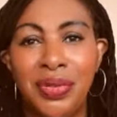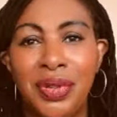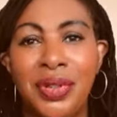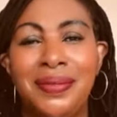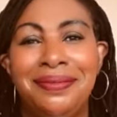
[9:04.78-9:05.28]

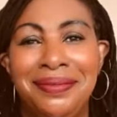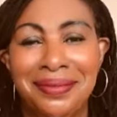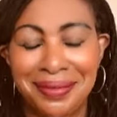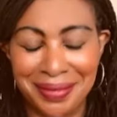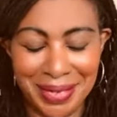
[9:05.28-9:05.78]
for.
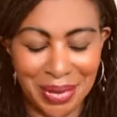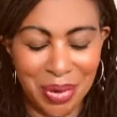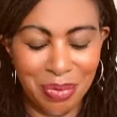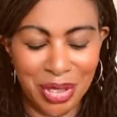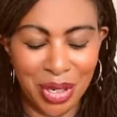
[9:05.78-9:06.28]

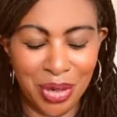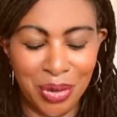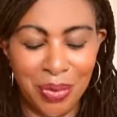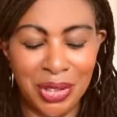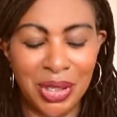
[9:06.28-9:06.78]
Group
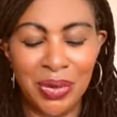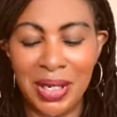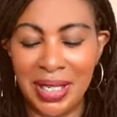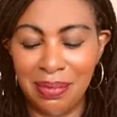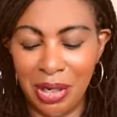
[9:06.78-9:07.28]
two, what do you
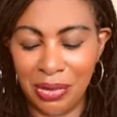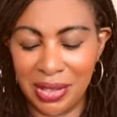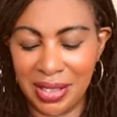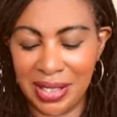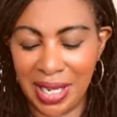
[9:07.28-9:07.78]
need
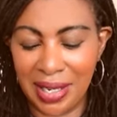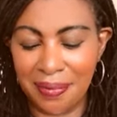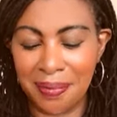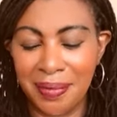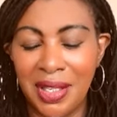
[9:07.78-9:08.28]
most today?
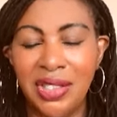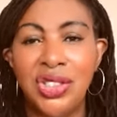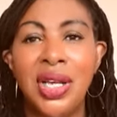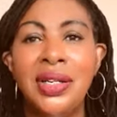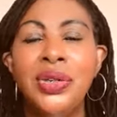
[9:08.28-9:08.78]

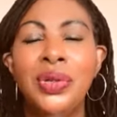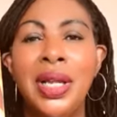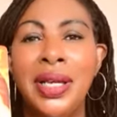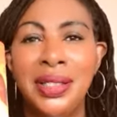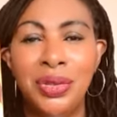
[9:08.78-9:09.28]
Shine your
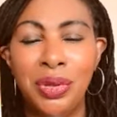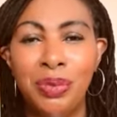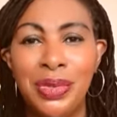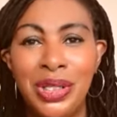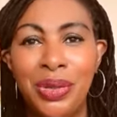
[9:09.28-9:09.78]
light,
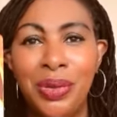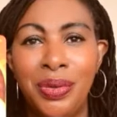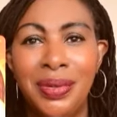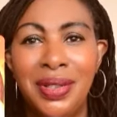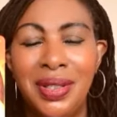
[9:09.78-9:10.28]
group
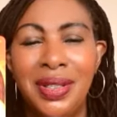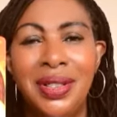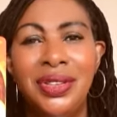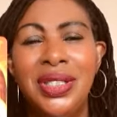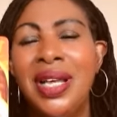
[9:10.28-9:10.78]
two.
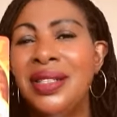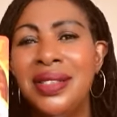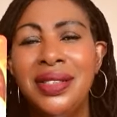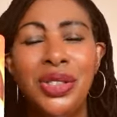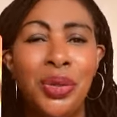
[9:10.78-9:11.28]

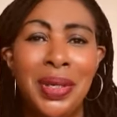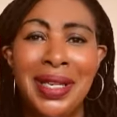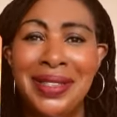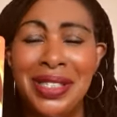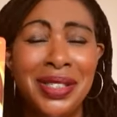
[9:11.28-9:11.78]
Just do
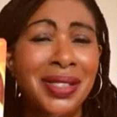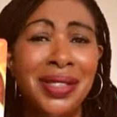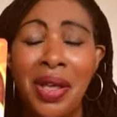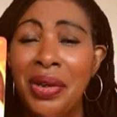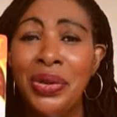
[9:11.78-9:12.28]
it. Just
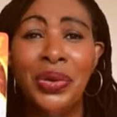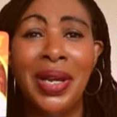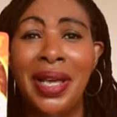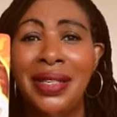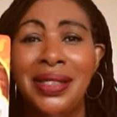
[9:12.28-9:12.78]
shine your
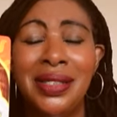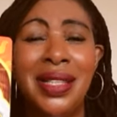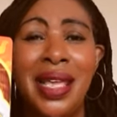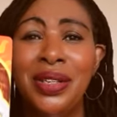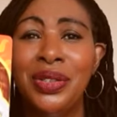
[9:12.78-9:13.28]
light. Just
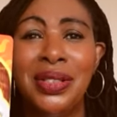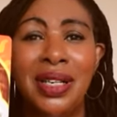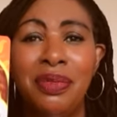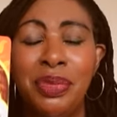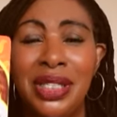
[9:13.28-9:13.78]
let
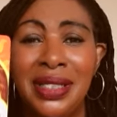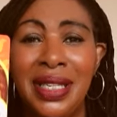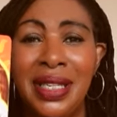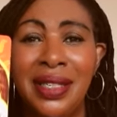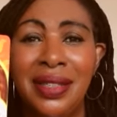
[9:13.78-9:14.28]
yourself be
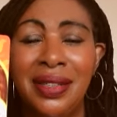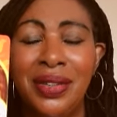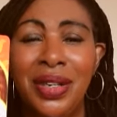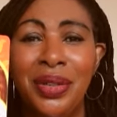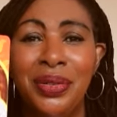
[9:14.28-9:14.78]
seen.
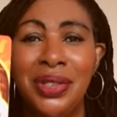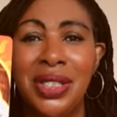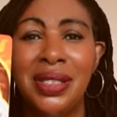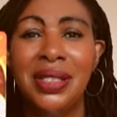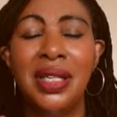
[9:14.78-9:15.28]
You know,
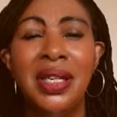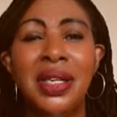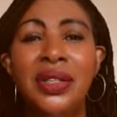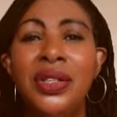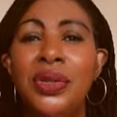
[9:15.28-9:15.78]
just
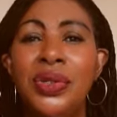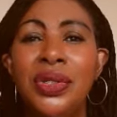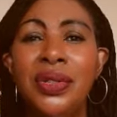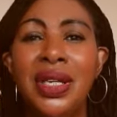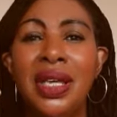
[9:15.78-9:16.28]

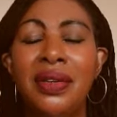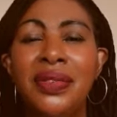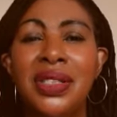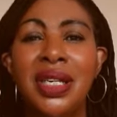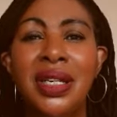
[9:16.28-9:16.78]
use your
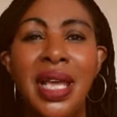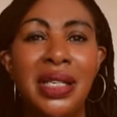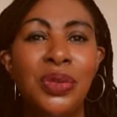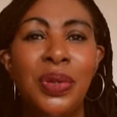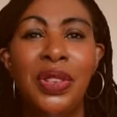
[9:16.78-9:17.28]
gifts.
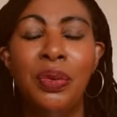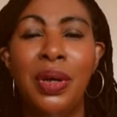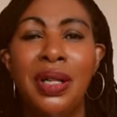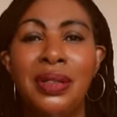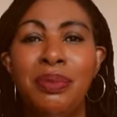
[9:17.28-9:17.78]
Connect with the
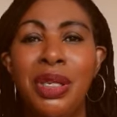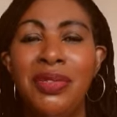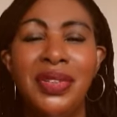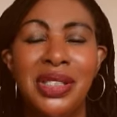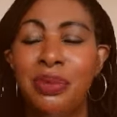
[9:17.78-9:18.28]
world.
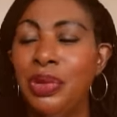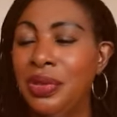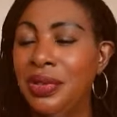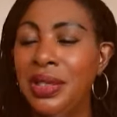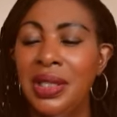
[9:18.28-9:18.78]
Be
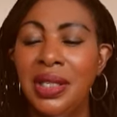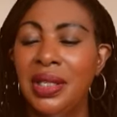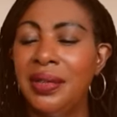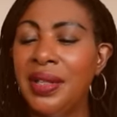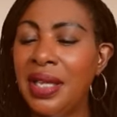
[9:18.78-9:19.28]
visible.
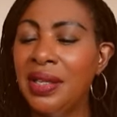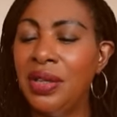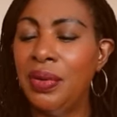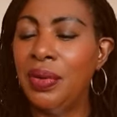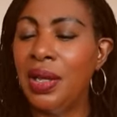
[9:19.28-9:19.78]

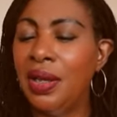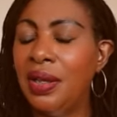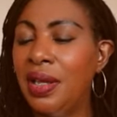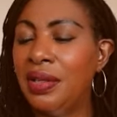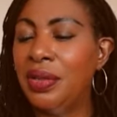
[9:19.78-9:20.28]
Thank you,
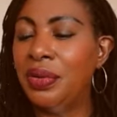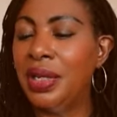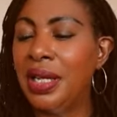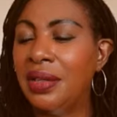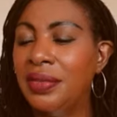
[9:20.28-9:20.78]

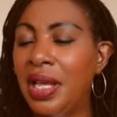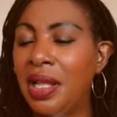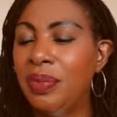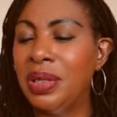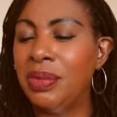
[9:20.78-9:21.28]
Uriel, for
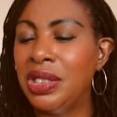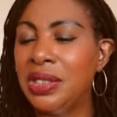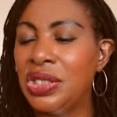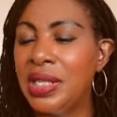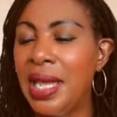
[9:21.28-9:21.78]
helping me
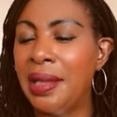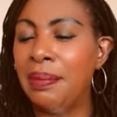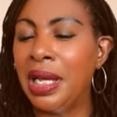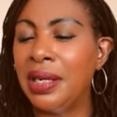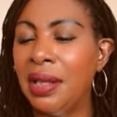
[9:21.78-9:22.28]
to share
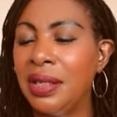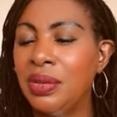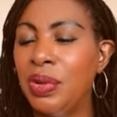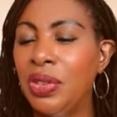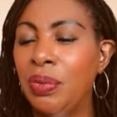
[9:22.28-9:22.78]
my
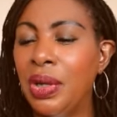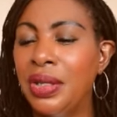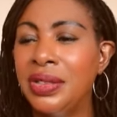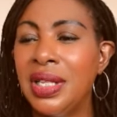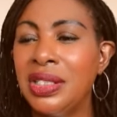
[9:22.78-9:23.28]
light with the
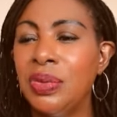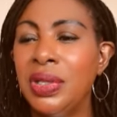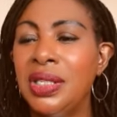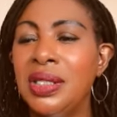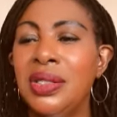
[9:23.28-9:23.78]
world. That's
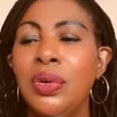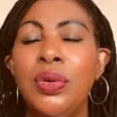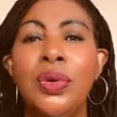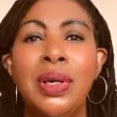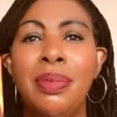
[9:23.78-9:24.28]
what this is
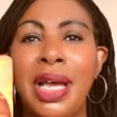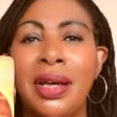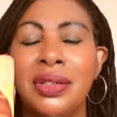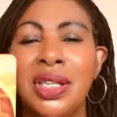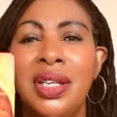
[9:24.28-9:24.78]
all
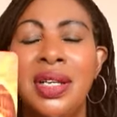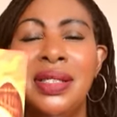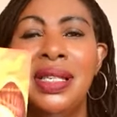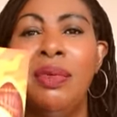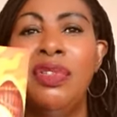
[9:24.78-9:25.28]
about.
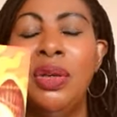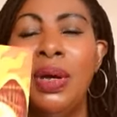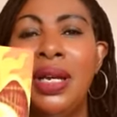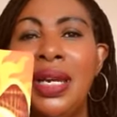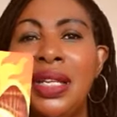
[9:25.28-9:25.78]
Some of you
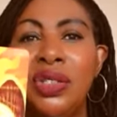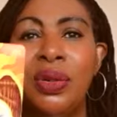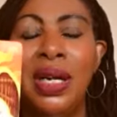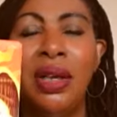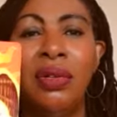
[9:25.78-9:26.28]
are
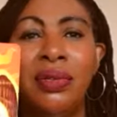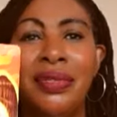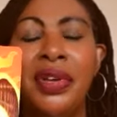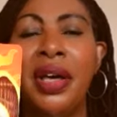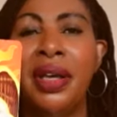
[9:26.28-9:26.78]
literally on
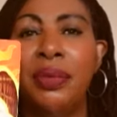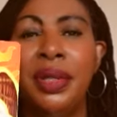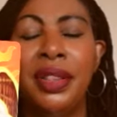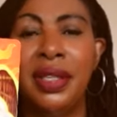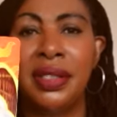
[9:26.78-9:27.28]
fire
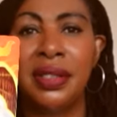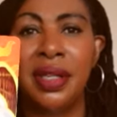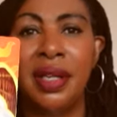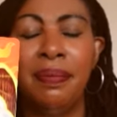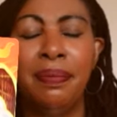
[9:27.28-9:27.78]
with
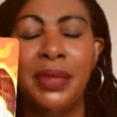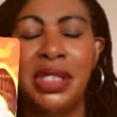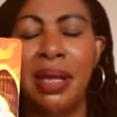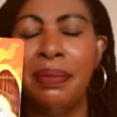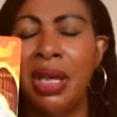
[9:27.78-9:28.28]
this,
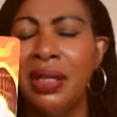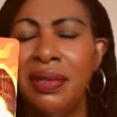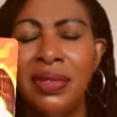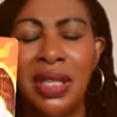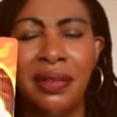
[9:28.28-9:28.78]
some
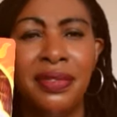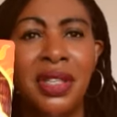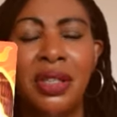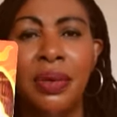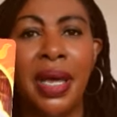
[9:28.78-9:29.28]
kind of gift
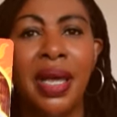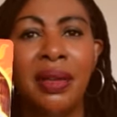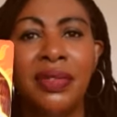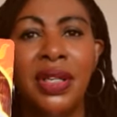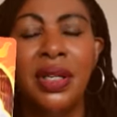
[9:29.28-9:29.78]
that you
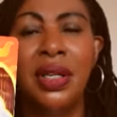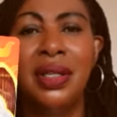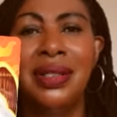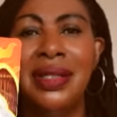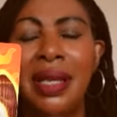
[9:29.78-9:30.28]
have,
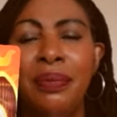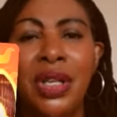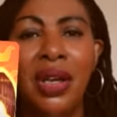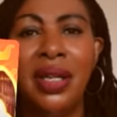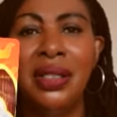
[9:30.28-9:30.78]
some
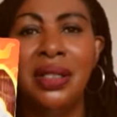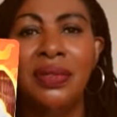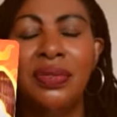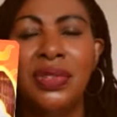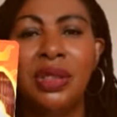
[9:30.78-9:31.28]
kind
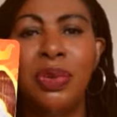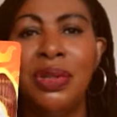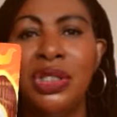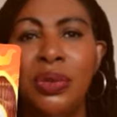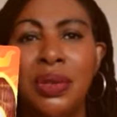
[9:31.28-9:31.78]
of
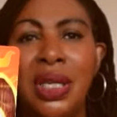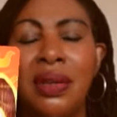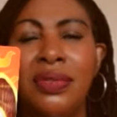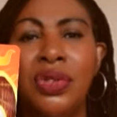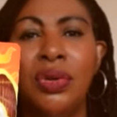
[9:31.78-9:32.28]
spiritual
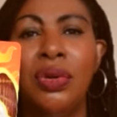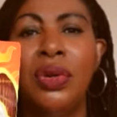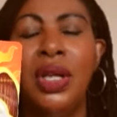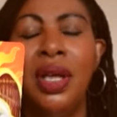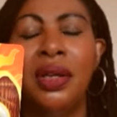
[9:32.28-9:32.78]
gift
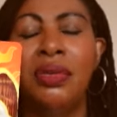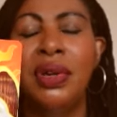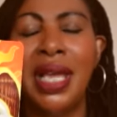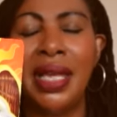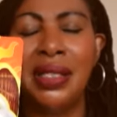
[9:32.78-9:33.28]
or a
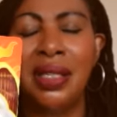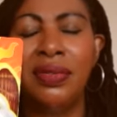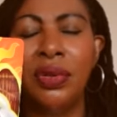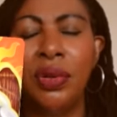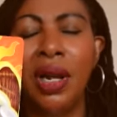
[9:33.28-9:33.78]

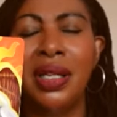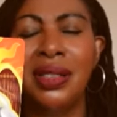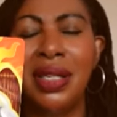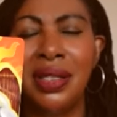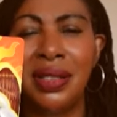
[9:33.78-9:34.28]
creative or
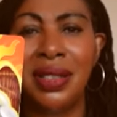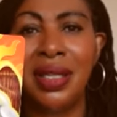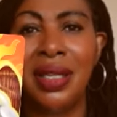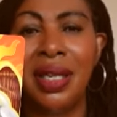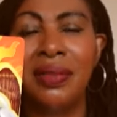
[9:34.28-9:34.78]

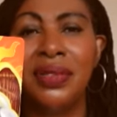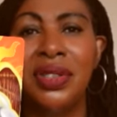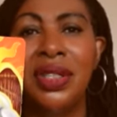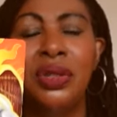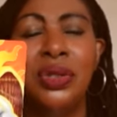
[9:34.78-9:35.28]
artistic
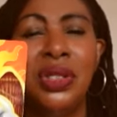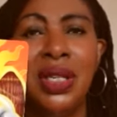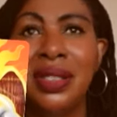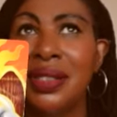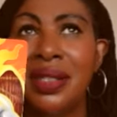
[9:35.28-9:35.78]
gift that you
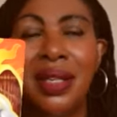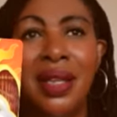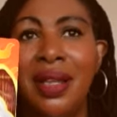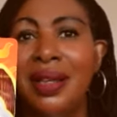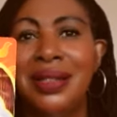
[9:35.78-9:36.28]
just
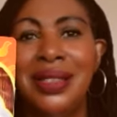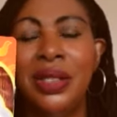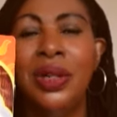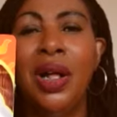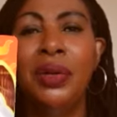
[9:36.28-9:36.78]

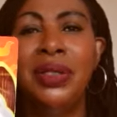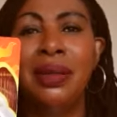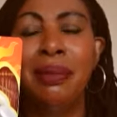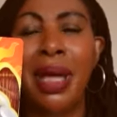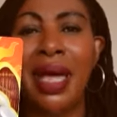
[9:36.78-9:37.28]
still
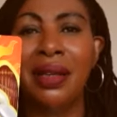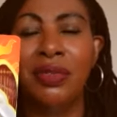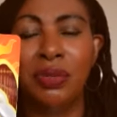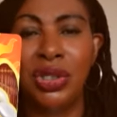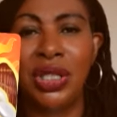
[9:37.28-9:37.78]
holding back
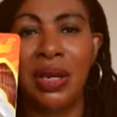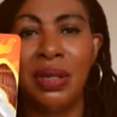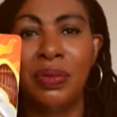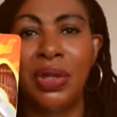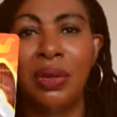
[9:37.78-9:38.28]
from
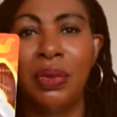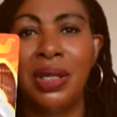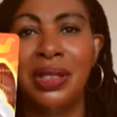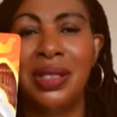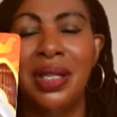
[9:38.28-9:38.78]
sharing with the
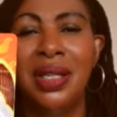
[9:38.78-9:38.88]
world.